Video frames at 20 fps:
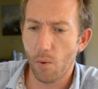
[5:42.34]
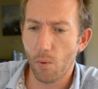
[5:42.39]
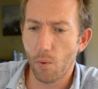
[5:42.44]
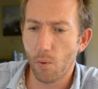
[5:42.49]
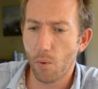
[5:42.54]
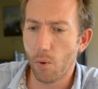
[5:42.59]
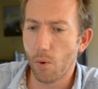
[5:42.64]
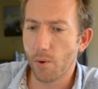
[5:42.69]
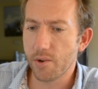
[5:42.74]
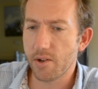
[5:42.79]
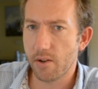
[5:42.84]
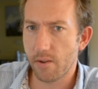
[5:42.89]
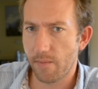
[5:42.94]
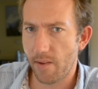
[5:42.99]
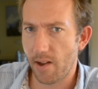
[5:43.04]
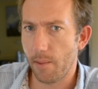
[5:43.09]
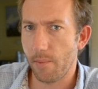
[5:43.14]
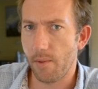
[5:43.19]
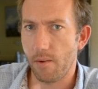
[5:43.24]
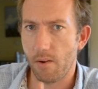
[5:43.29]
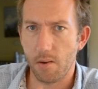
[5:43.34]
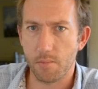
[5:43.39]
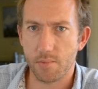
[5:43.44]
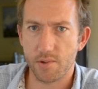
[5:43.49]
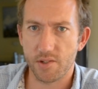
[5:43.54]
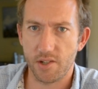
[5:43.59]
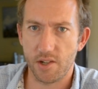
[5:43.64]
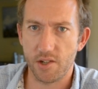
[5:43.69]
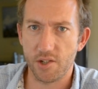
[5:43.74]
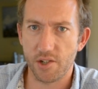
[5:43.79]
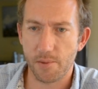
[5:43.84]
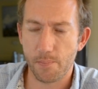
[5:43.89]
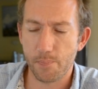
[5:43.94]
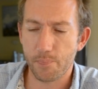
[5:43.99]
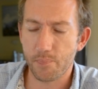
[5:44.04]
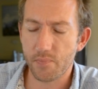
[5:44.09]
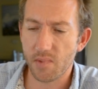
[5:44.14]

or to develop their own procedure.